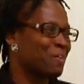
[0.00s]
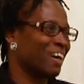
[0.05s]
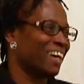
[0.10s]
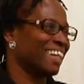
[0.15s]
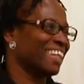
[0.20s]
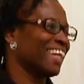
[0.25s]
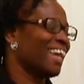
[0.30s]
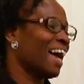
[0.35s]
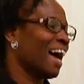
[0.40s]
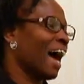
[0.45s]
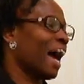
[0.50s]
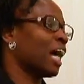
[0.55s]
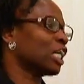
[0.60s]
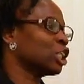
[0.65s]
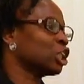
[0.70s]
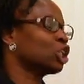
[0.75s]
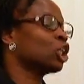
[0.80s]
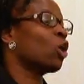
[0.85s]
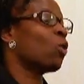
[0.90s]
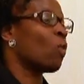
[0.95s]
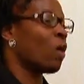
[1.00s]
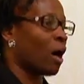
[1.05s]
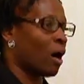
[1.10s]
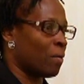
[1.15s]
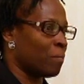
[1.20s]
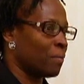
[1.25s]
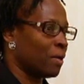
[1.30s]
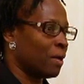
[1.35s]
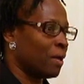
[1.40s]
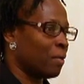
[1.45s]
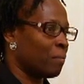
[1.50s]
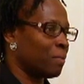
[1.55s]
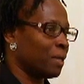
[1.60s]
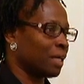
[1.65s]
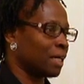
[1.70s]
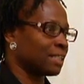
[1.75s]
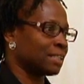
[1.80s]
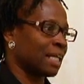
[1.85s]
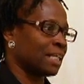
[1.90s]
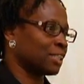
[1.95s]
But I show up
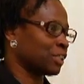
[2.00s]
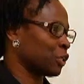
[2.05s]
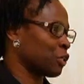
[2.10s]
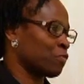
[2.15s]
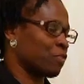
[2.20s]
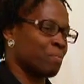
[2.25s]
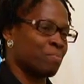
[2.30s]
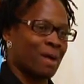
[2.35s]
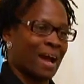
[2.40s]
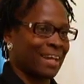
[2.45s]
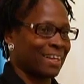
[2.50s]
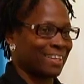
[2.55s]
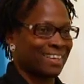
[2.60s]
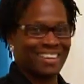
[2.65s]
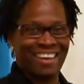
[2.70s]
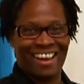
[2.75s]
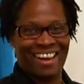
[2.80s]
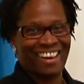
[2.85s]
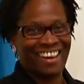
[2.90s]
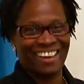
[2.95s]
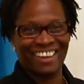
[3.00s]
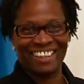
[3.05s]
because I serve a mighty God.